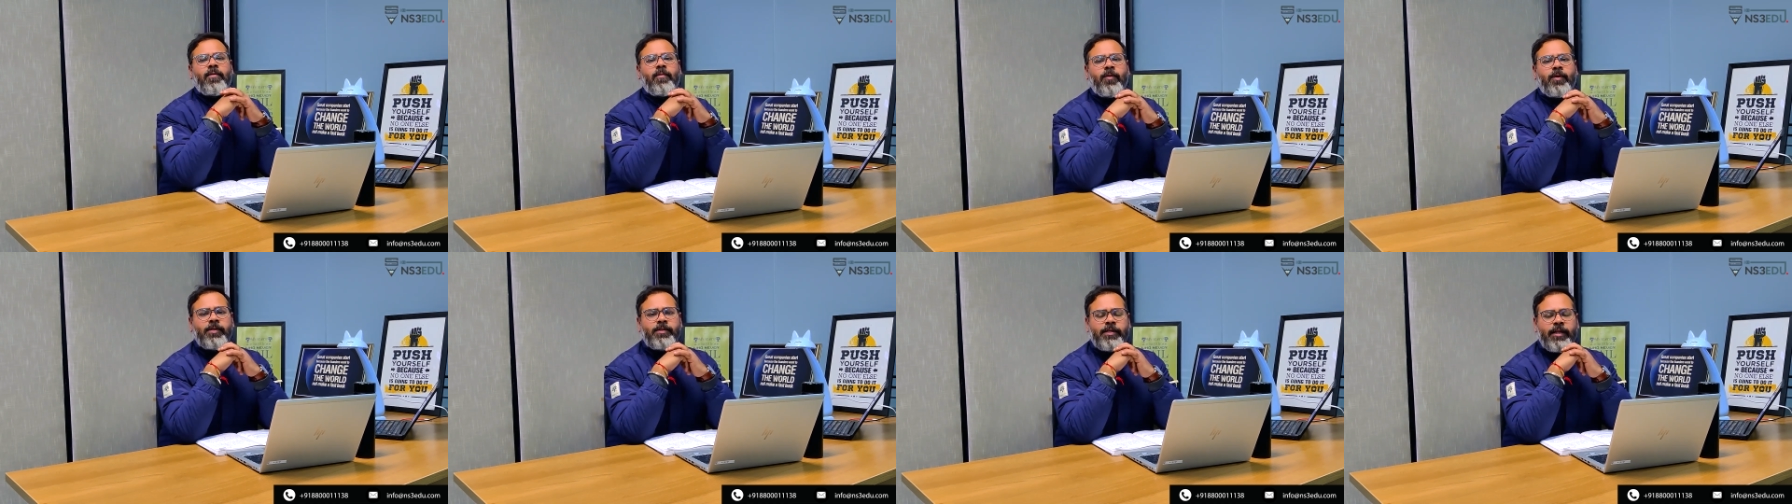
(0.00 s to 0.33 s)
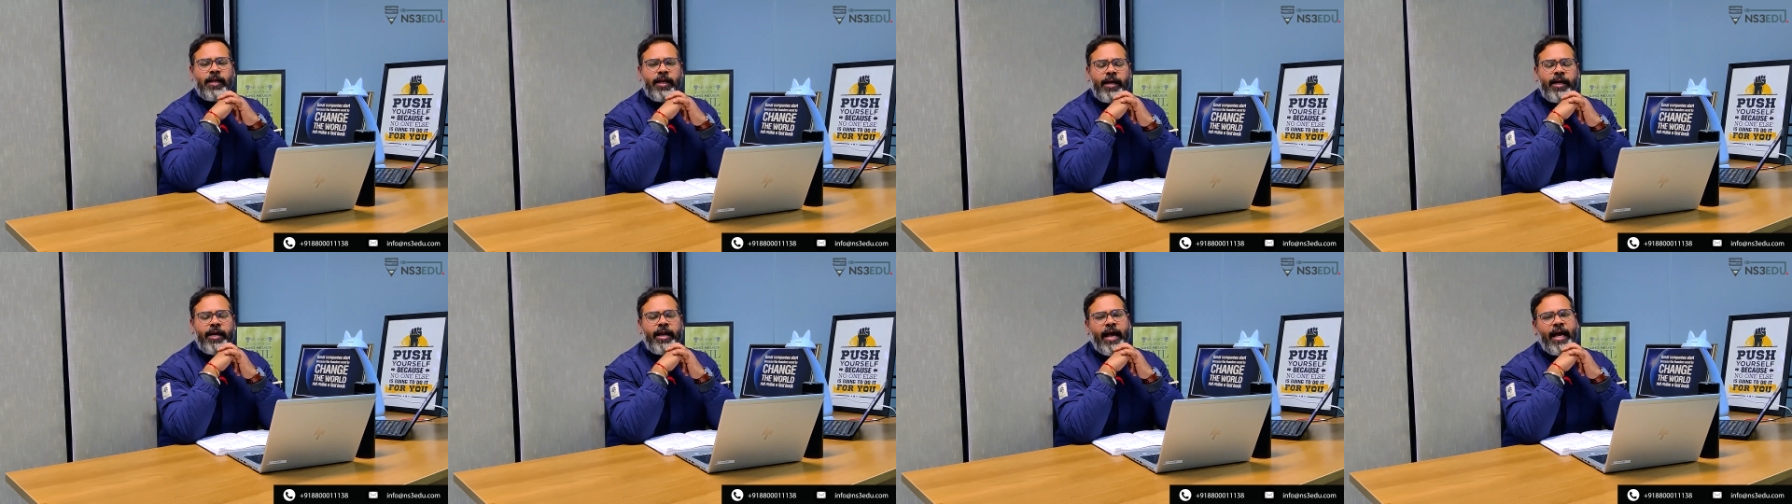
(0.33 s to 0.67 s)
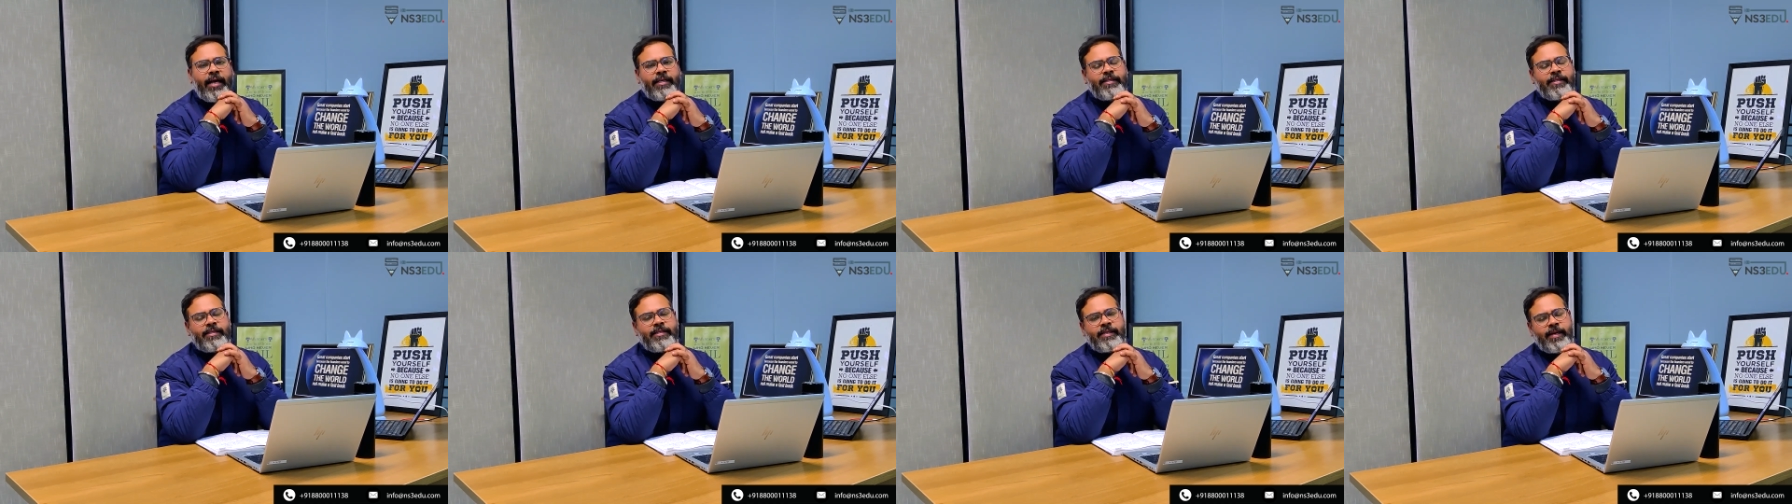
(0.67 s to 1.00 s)
was laid
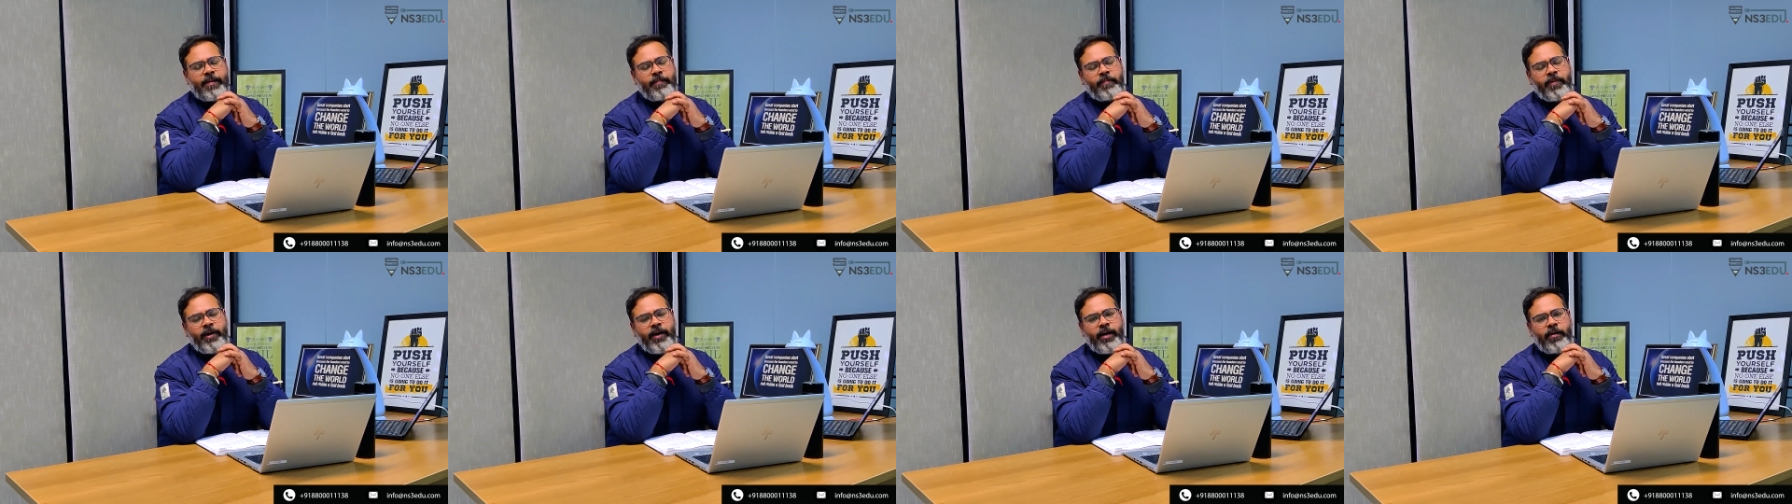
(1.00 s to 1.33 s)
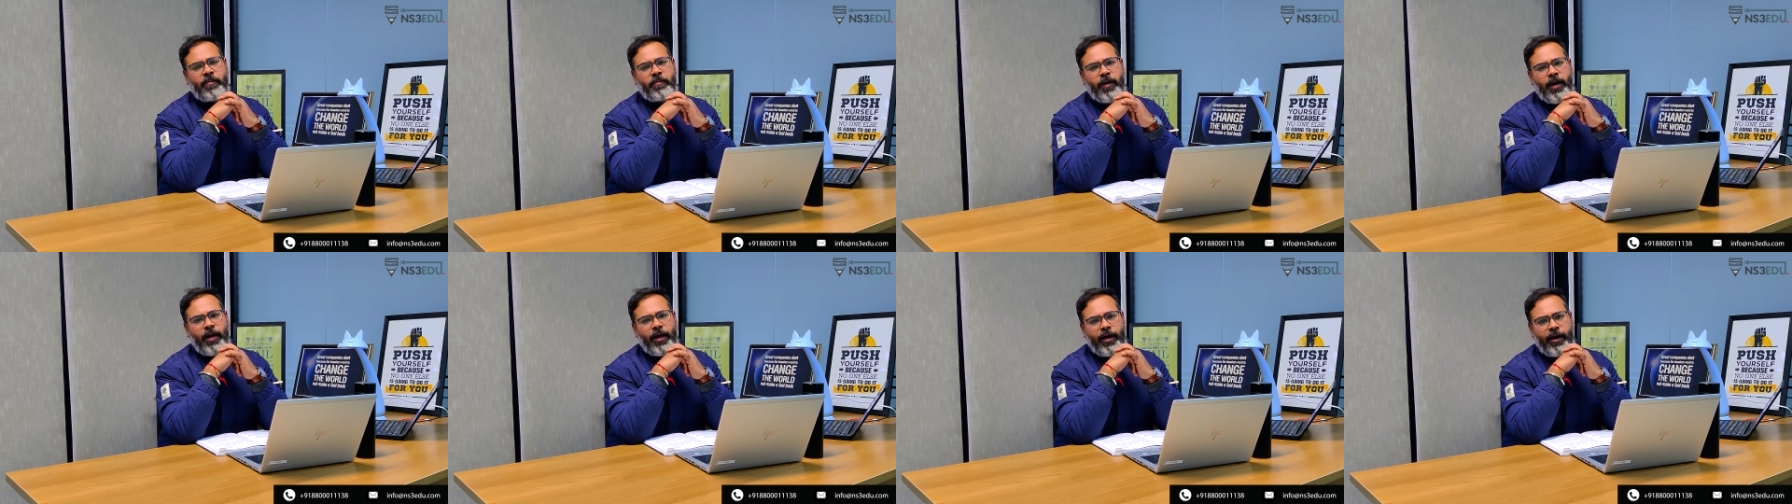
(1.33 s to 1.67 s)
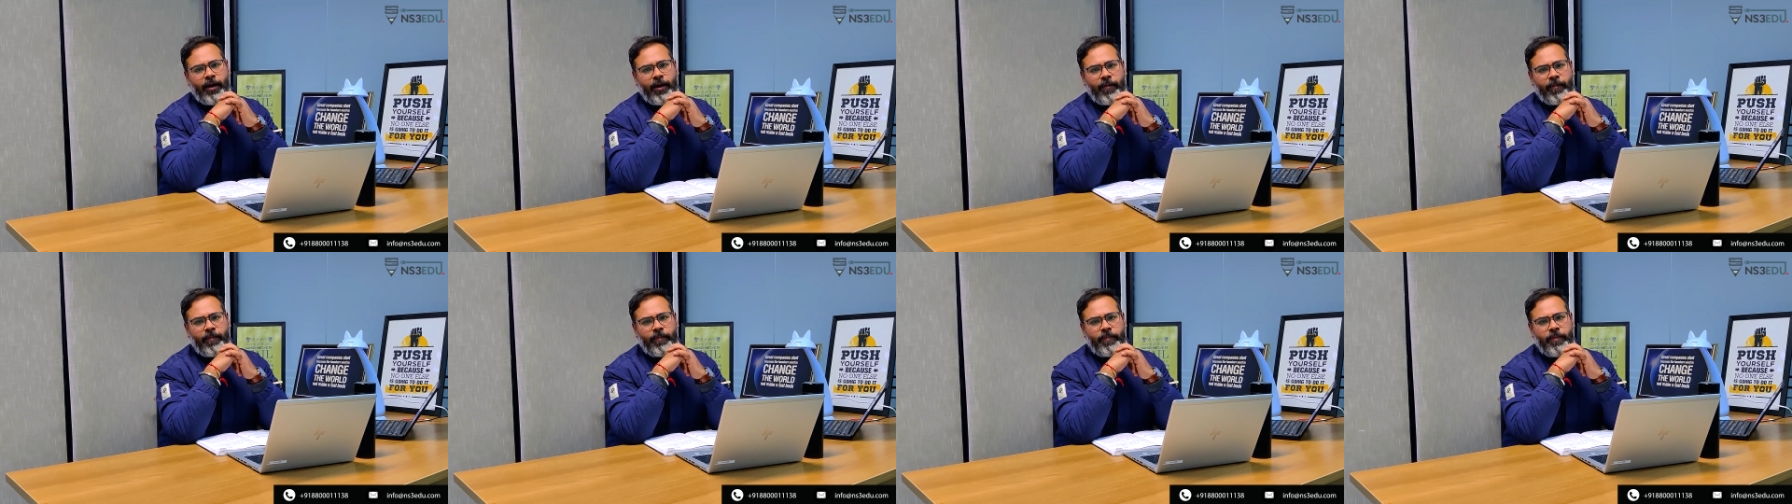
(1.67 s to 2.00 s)
as a separate
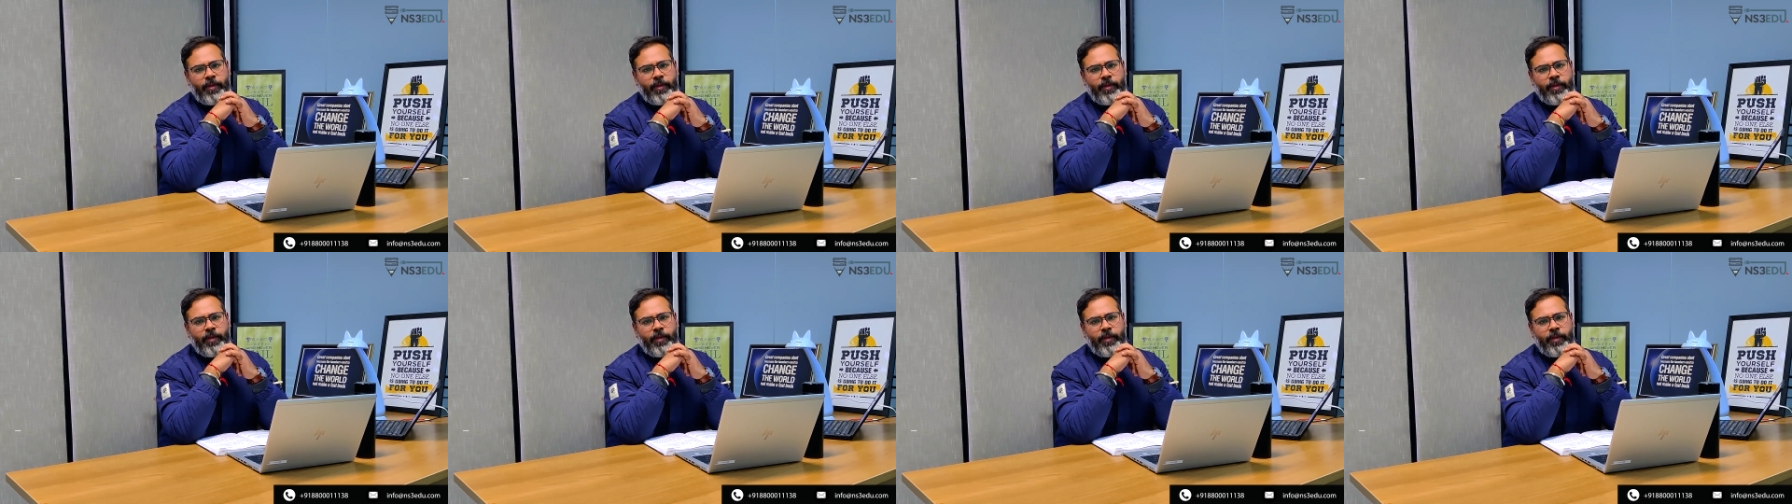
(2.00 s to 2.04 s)
player?